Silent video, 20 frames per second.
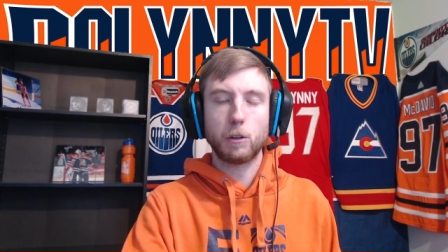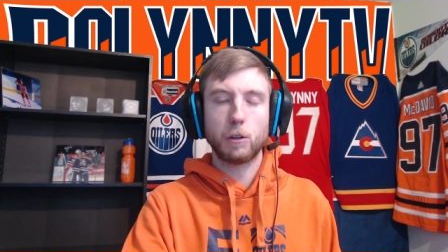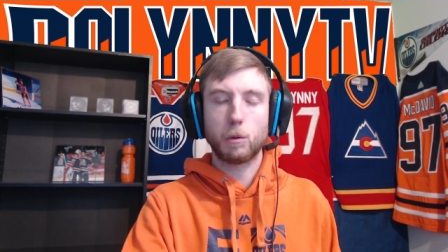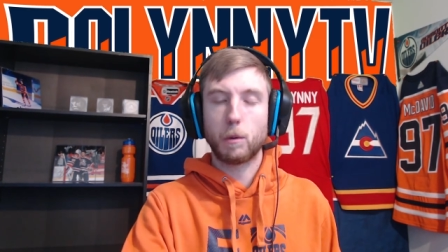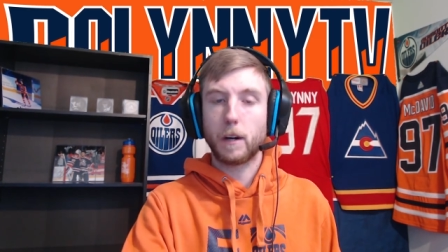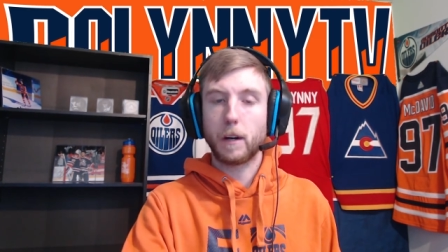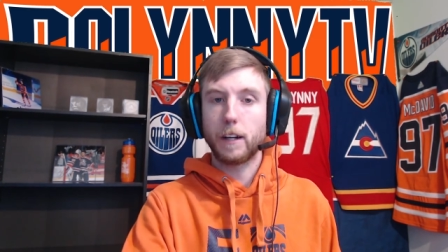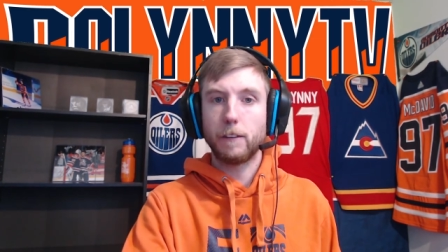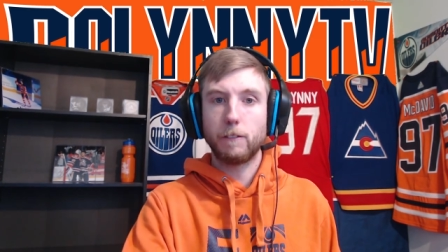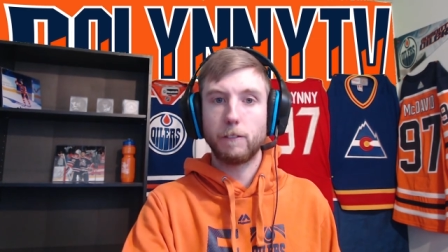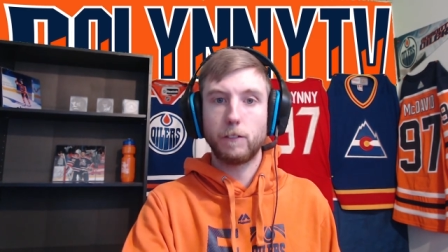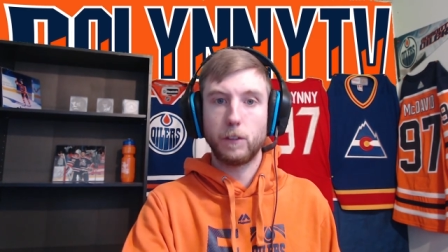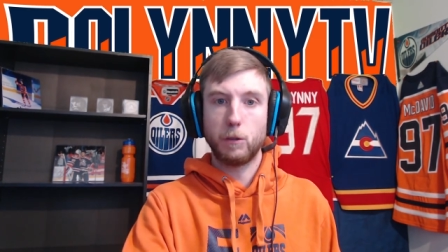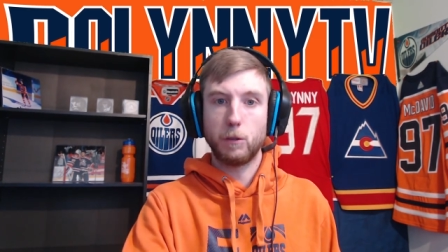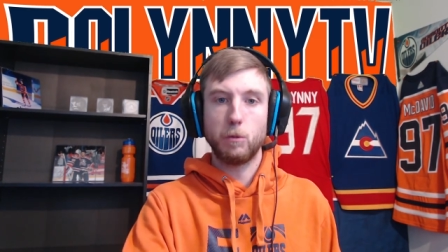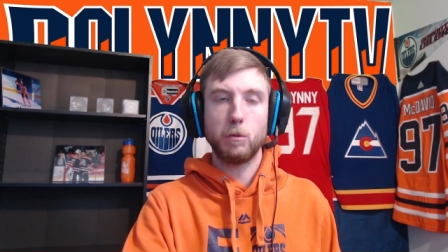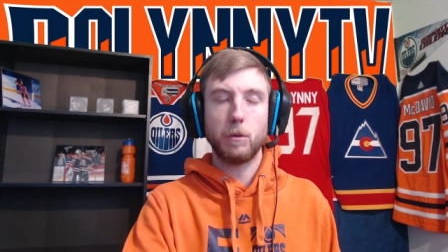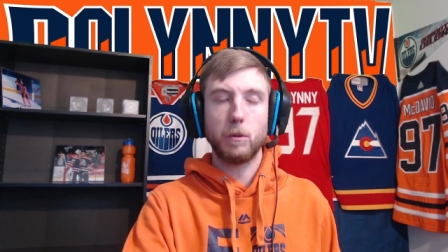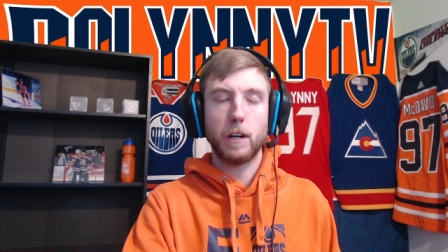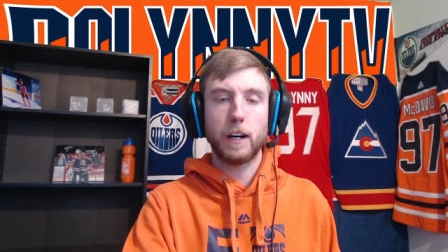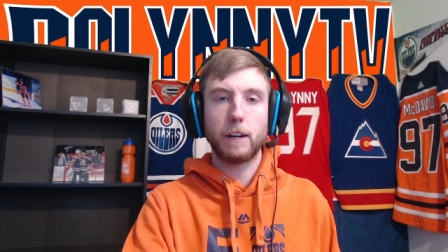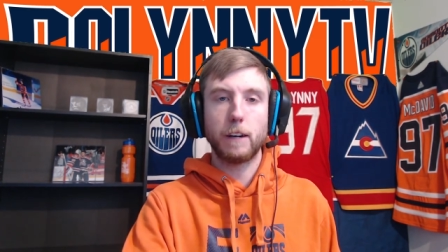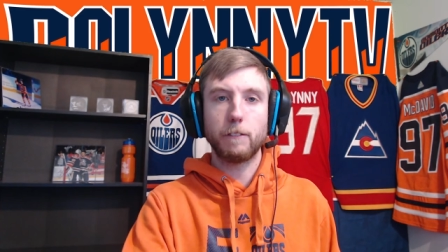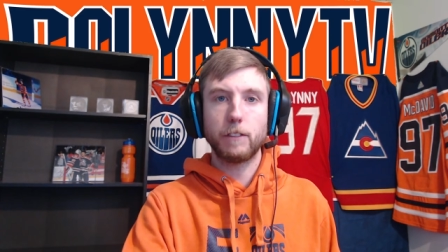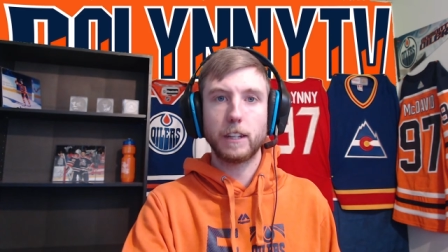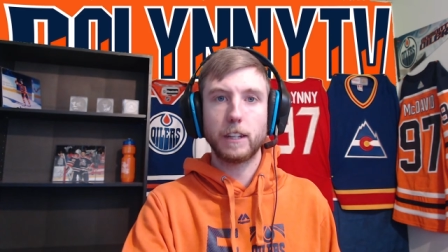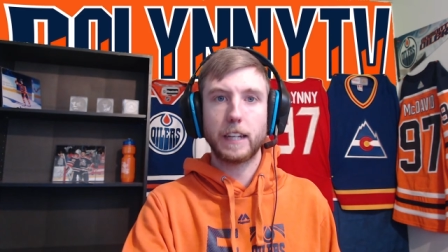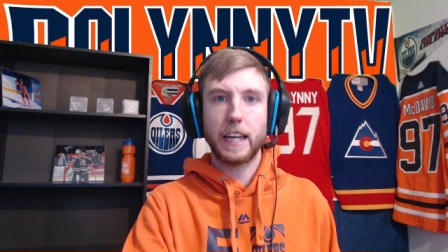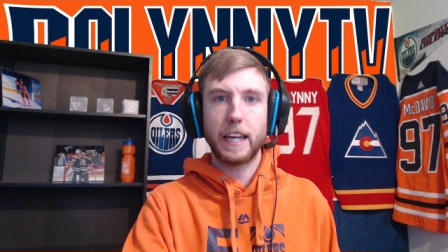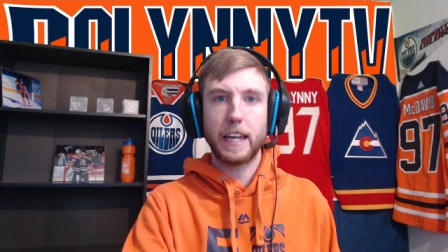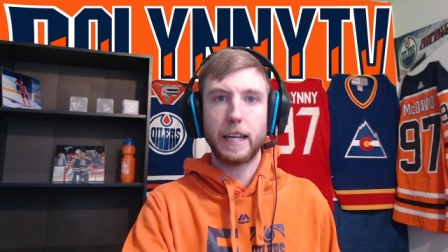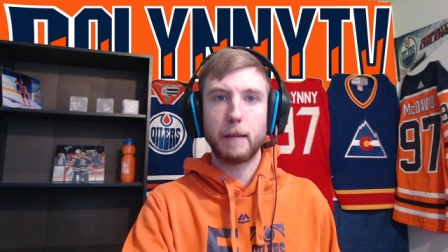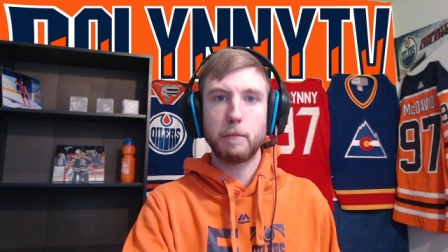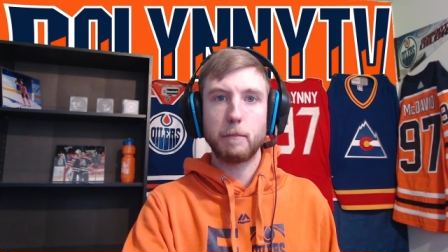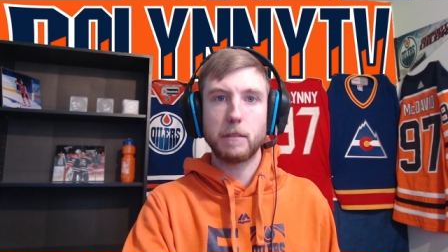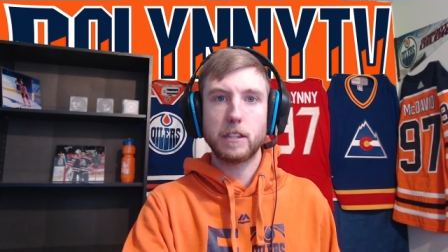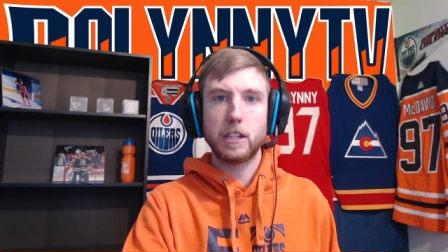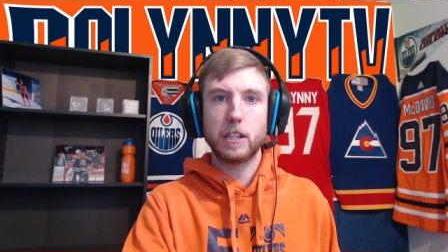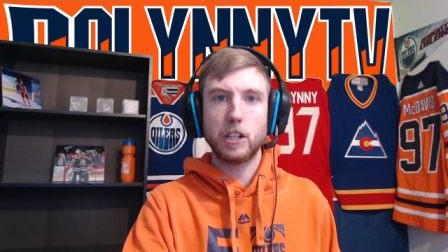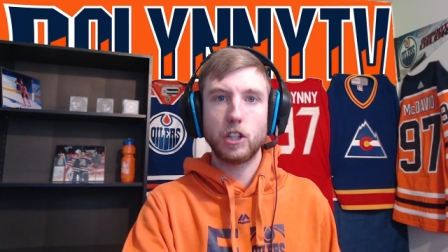quite a few of the
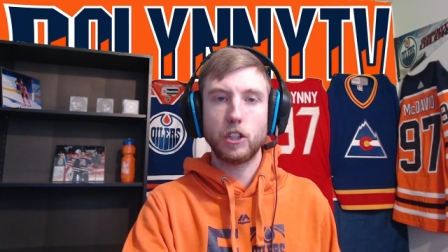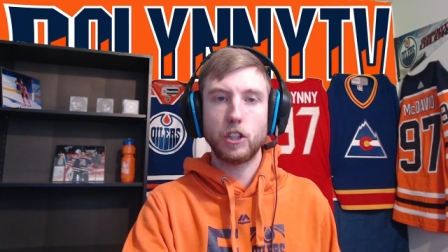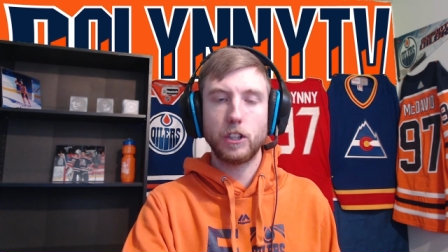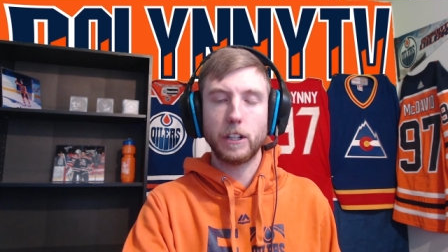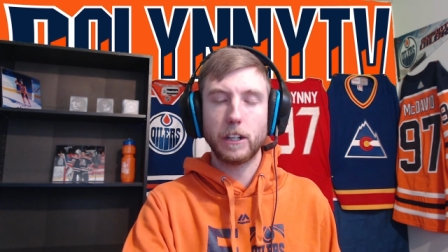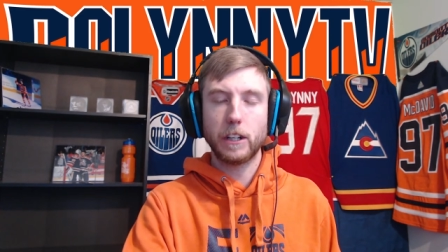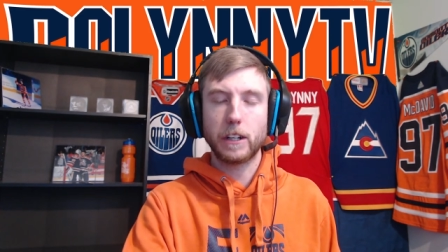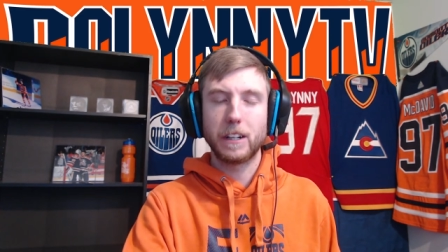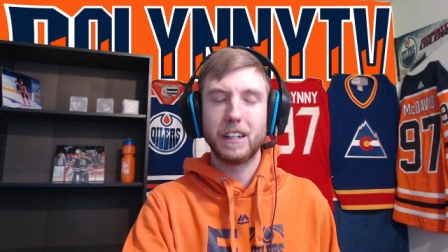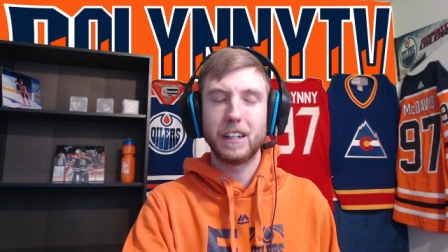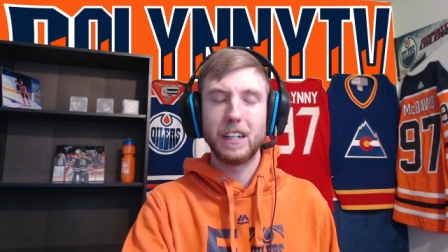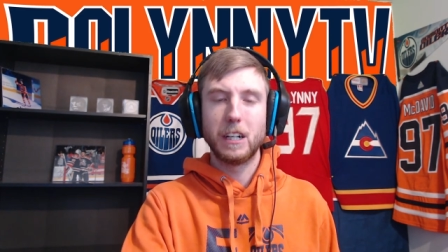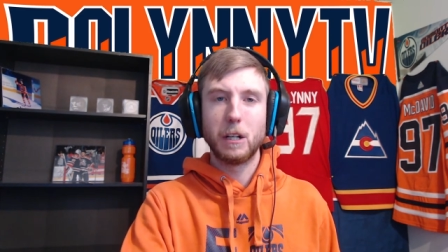games this year.